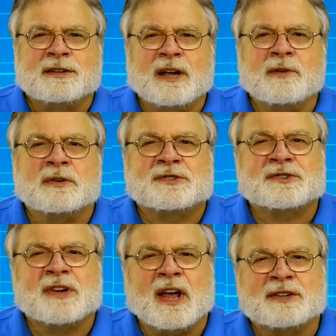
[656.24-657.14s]
David
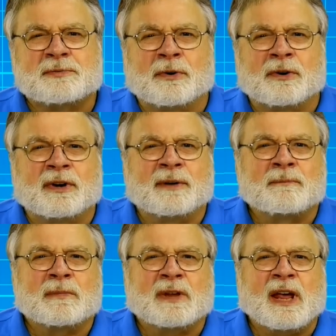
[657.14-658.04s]
Stansbury,
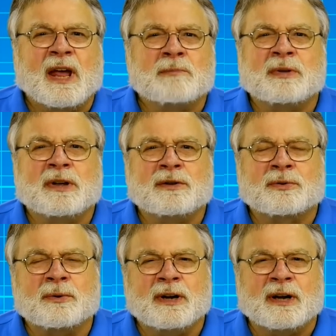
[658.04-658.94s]
K B
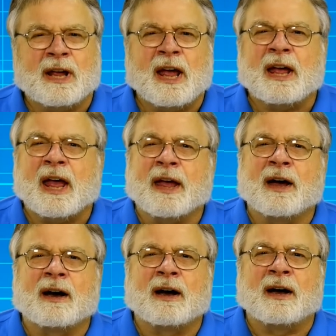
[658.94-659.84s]
three K
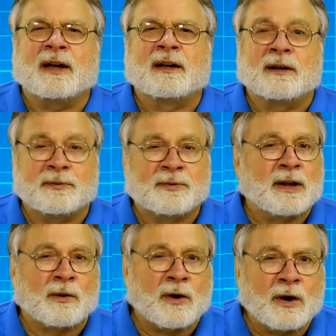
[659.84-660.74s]
A I, a
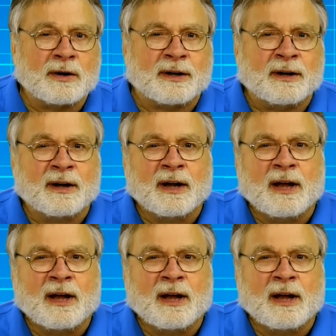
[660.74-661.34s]
fellow Augie,